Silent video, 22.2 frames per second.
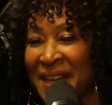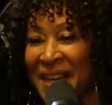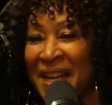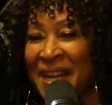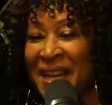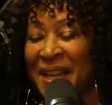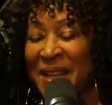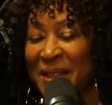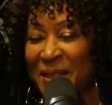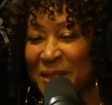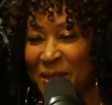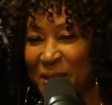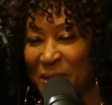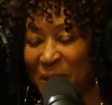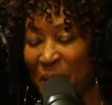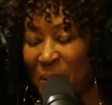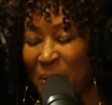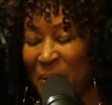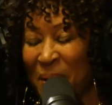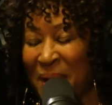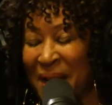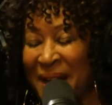Oh, okay.
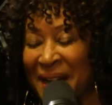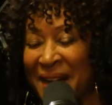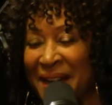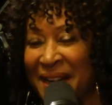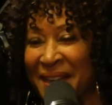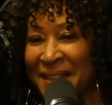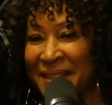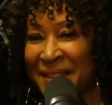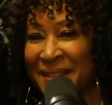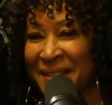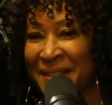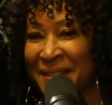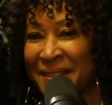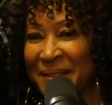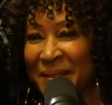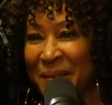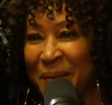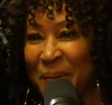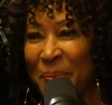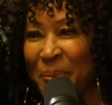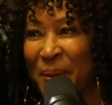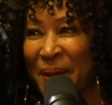So,
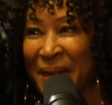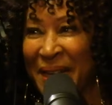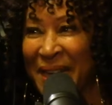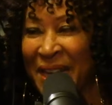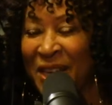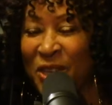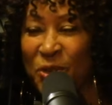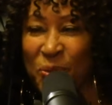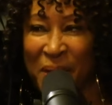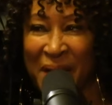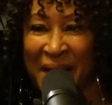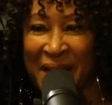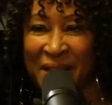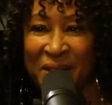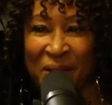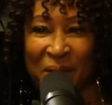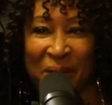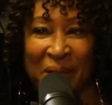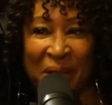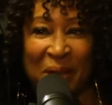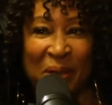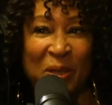but each one
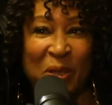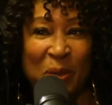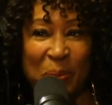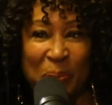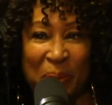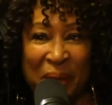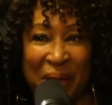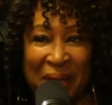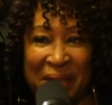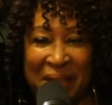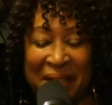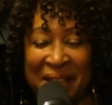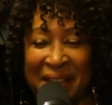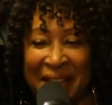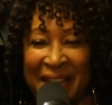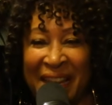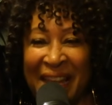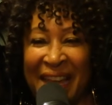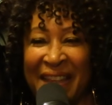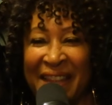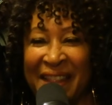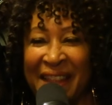has their little
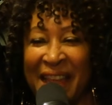spin,